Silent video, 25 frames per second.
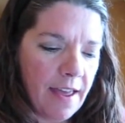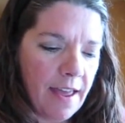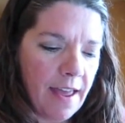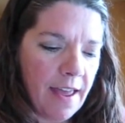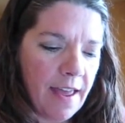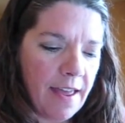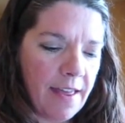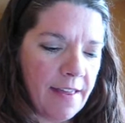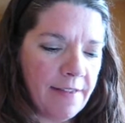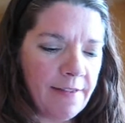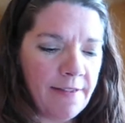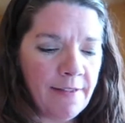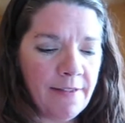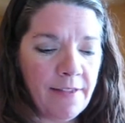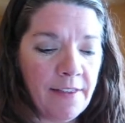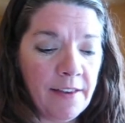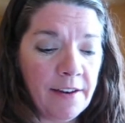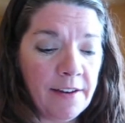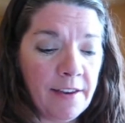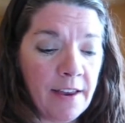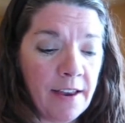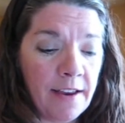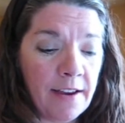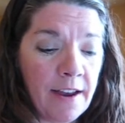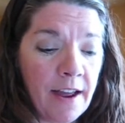And the
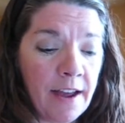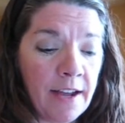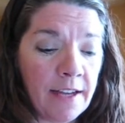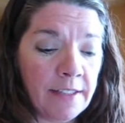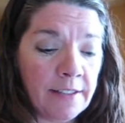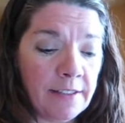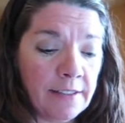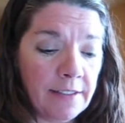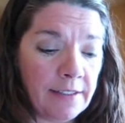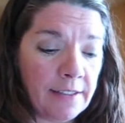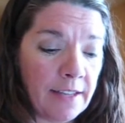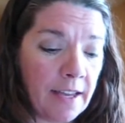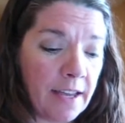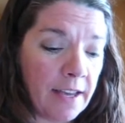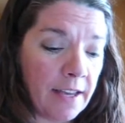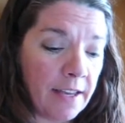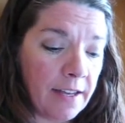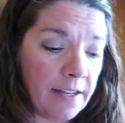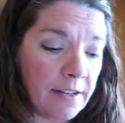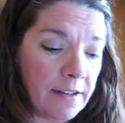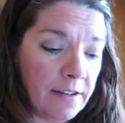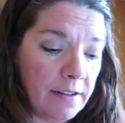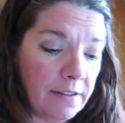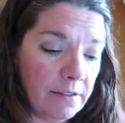Danites said,